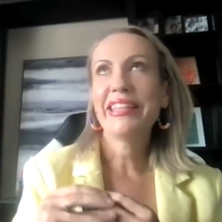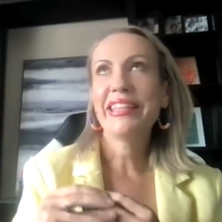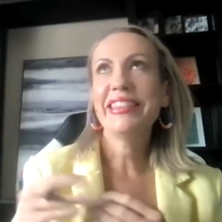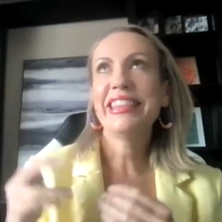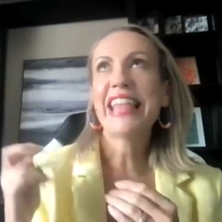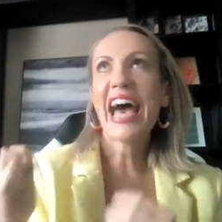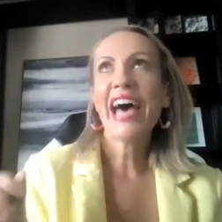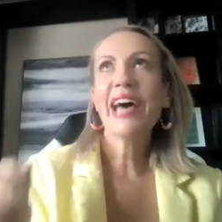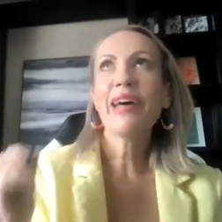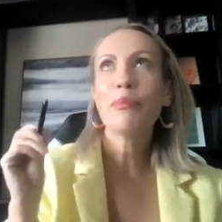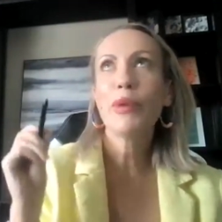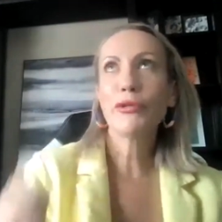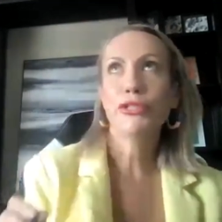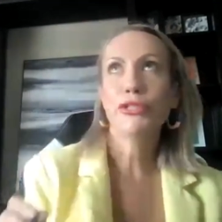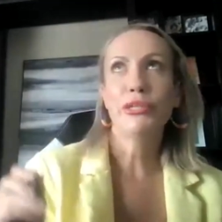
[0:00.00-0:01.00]
that
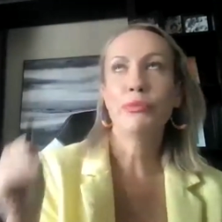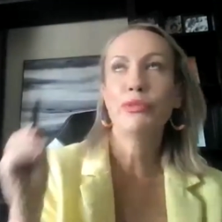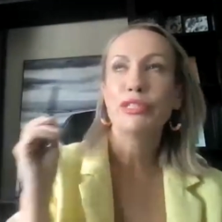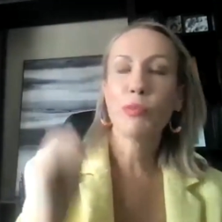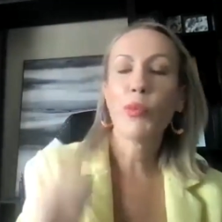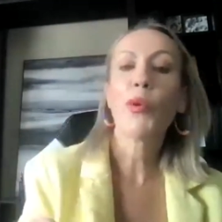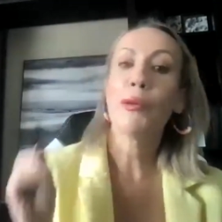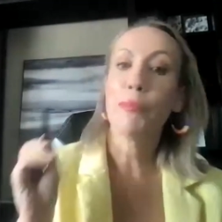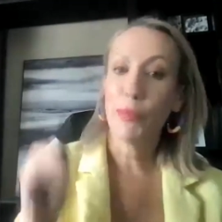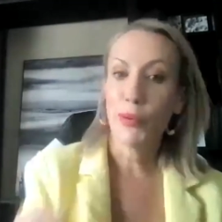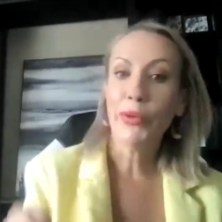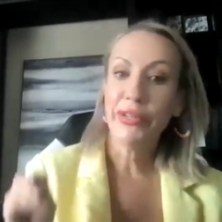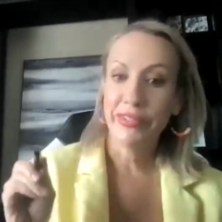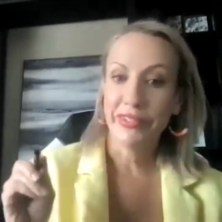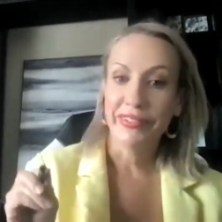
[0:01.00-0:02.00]
motion was more
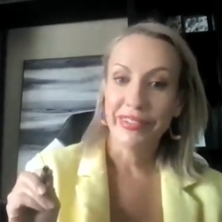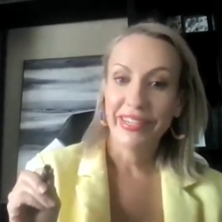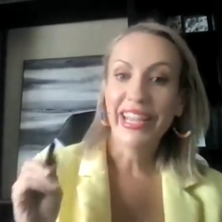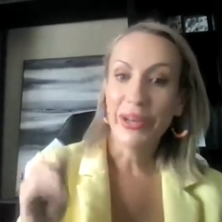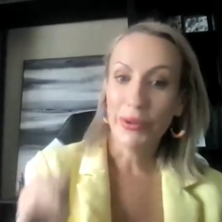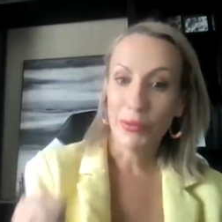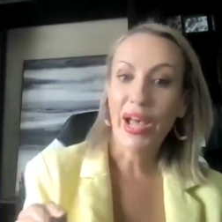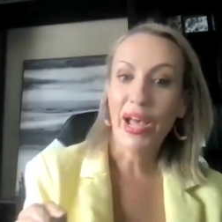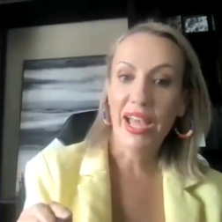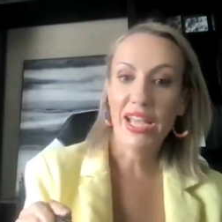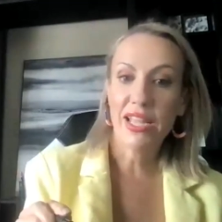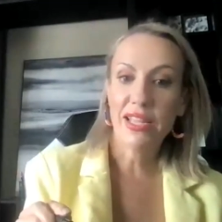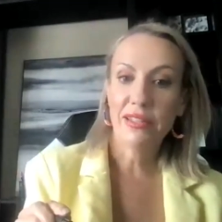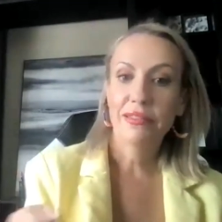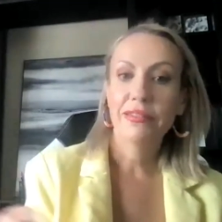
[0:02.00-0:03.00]
important in a
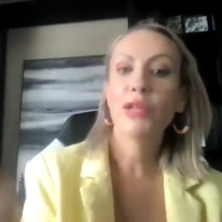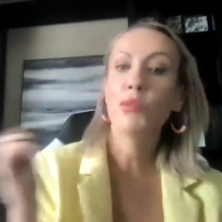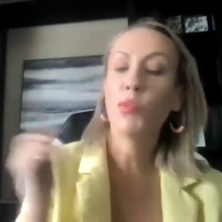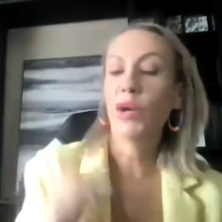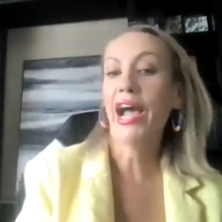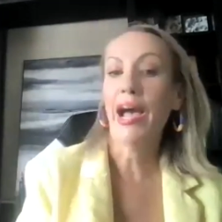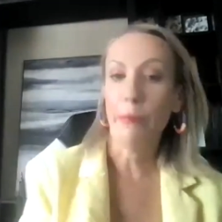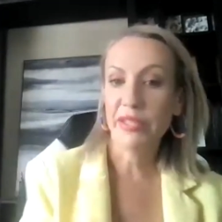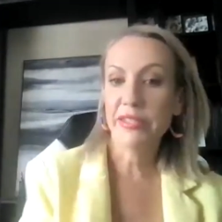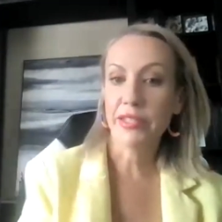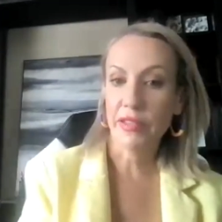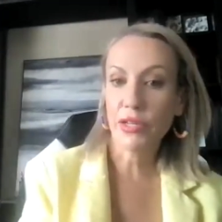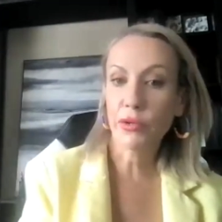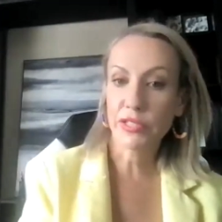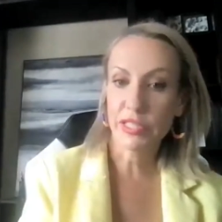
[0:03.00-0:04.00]
way than what happens
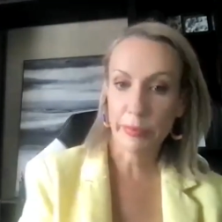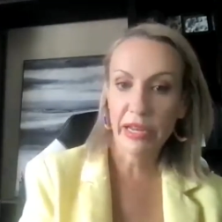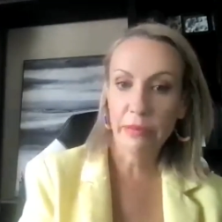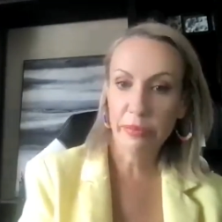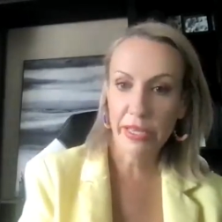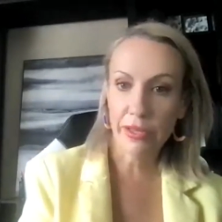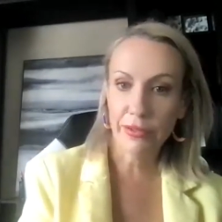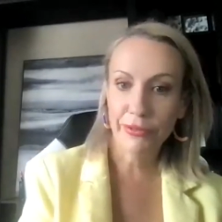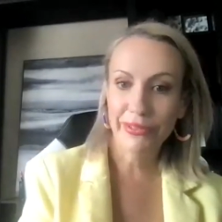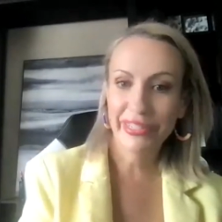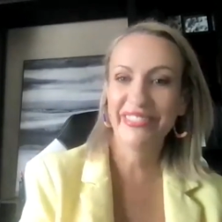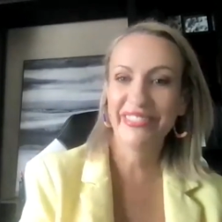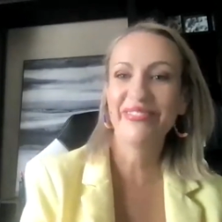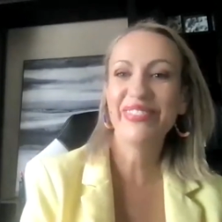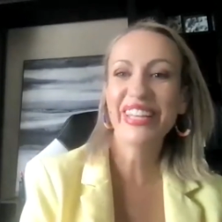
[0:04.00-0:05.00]
on the ultimate appeal,
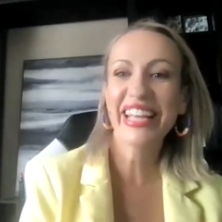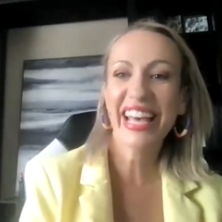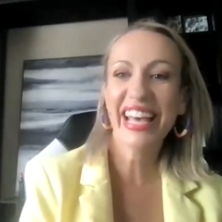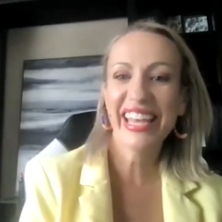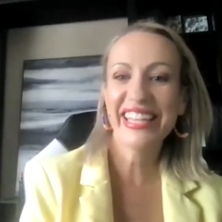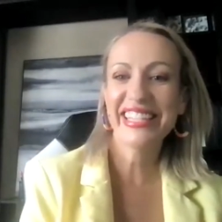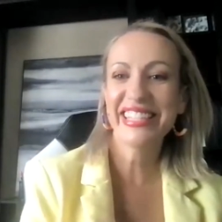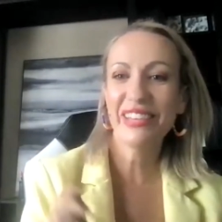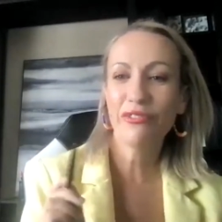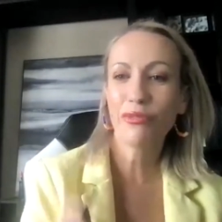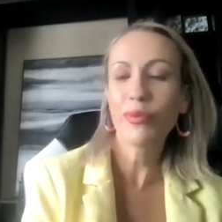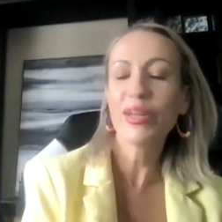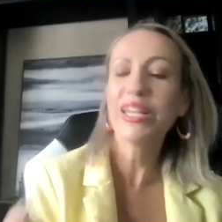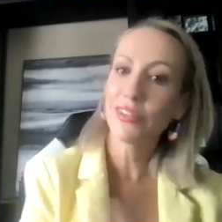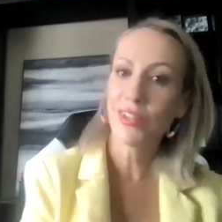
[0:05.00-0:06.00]
because if
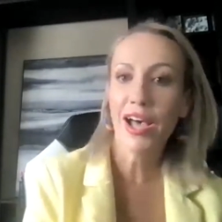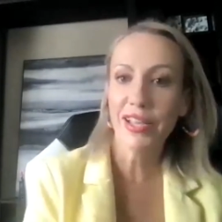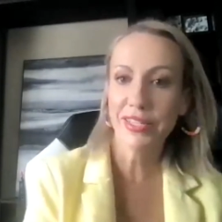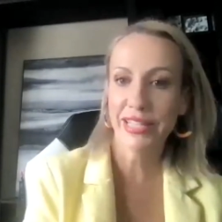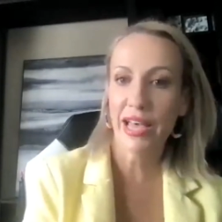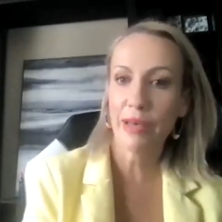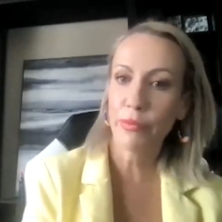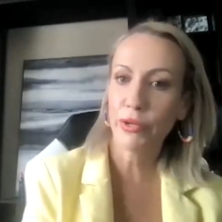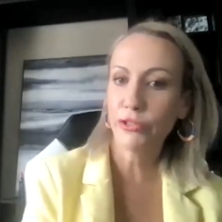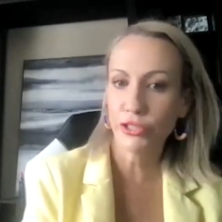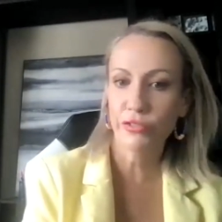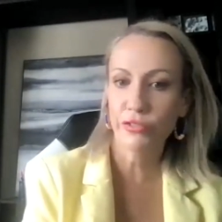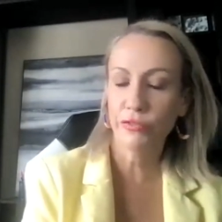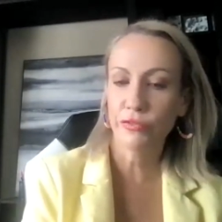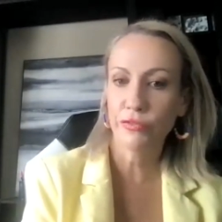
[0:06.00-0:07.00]
we lost that
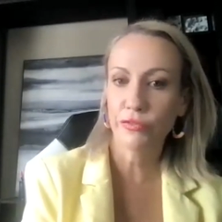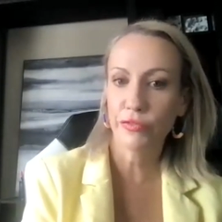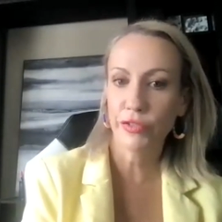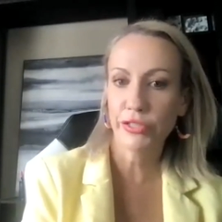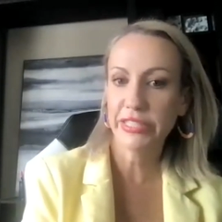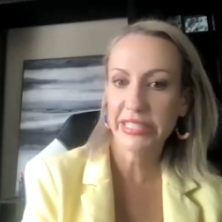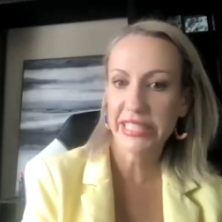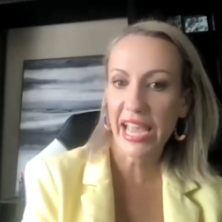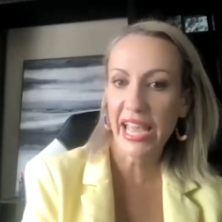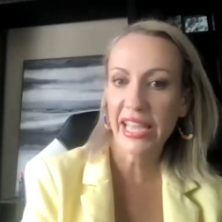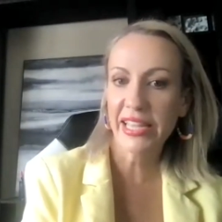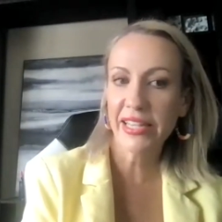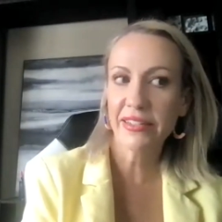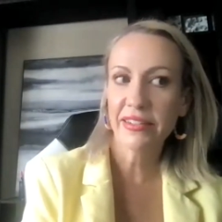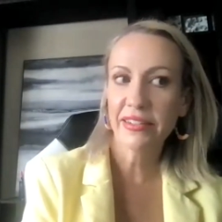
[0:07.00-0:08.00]
motion for
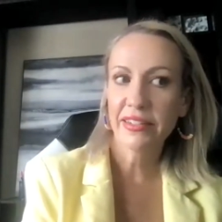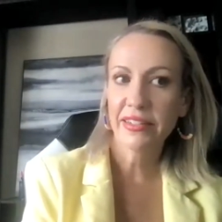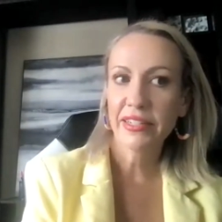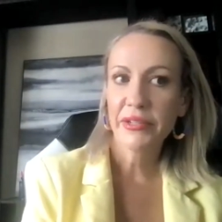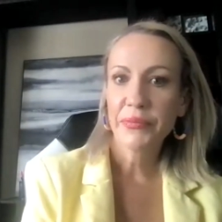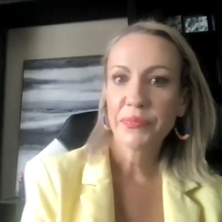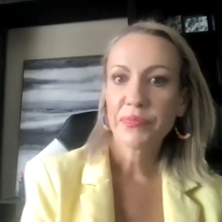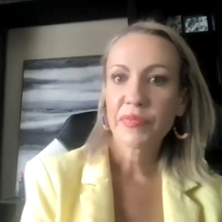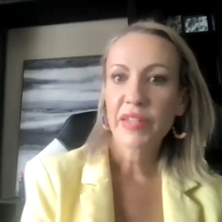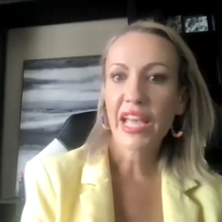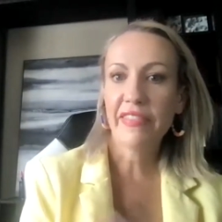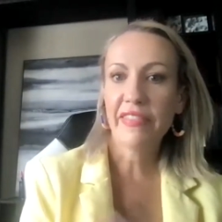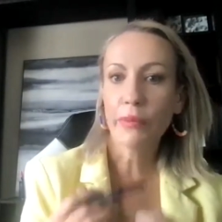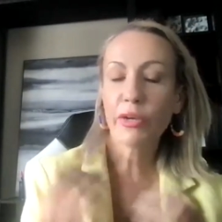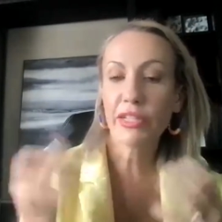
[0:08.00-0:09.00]
stay
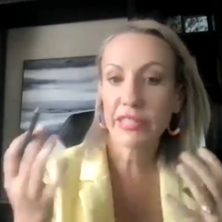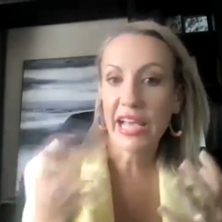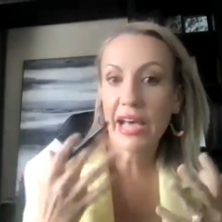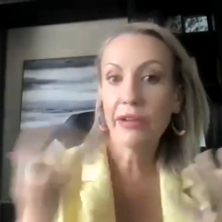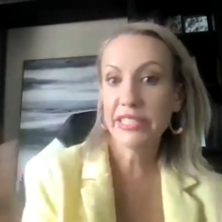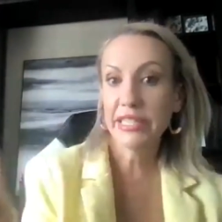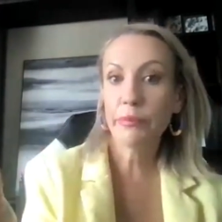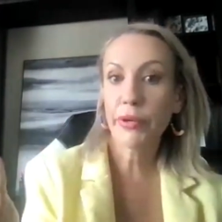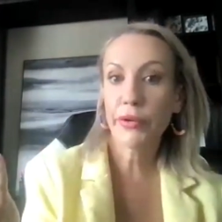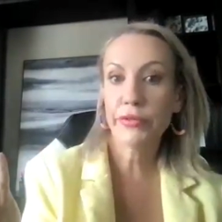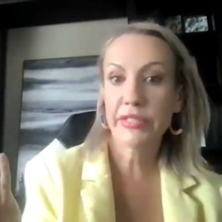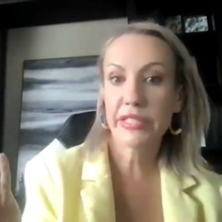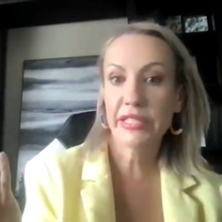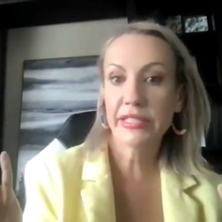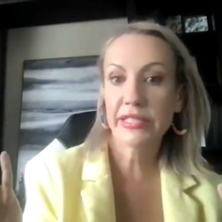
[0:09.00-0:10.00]
and they were allowed to
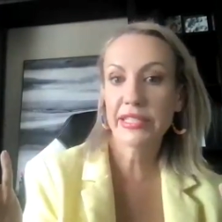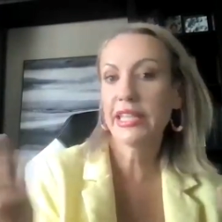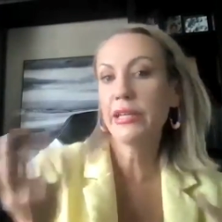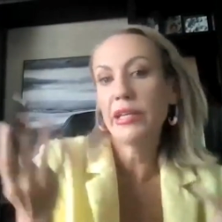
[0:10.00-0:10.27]
impose this,